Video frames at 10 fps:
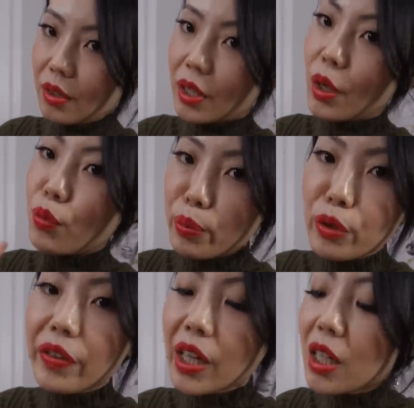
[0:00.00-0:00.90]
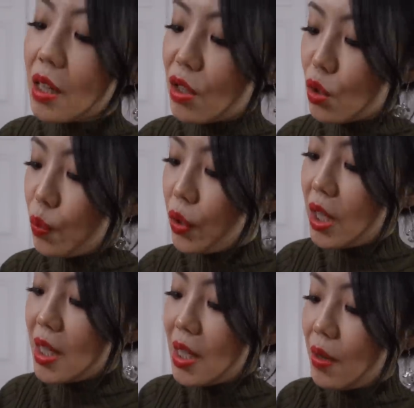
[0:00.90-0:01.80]
okay, removing it is super
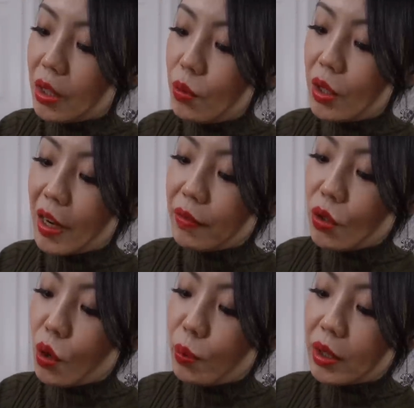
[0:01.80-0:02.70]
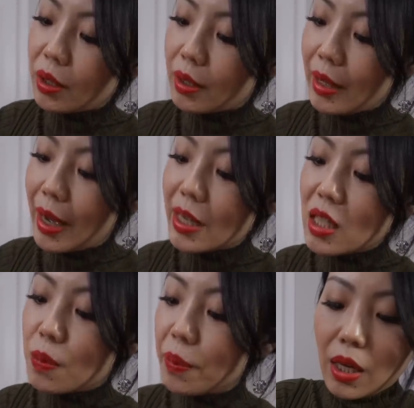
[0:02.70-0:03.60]
easy. You would have to open the
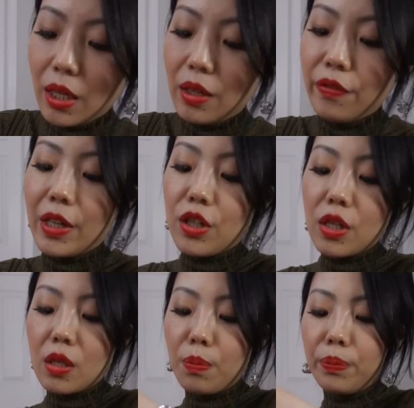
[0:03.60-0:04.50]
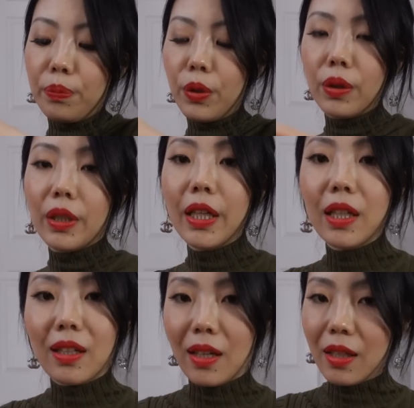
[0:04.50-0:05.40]
clasp and if I just pull
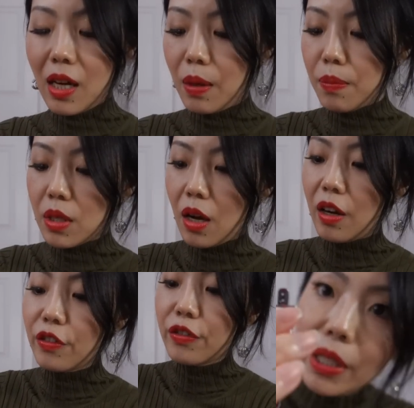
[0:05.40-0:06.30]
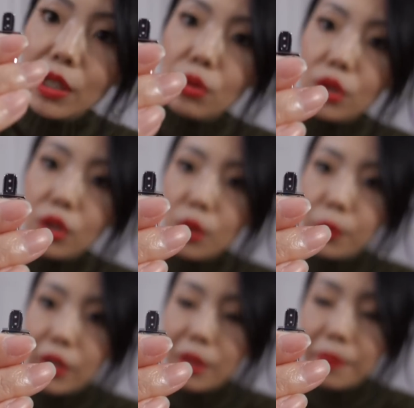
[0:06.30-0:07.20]
it, it comes off. But in order to
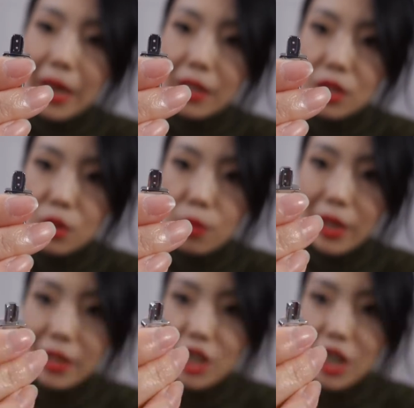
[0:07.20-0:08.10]
put it back, it's quite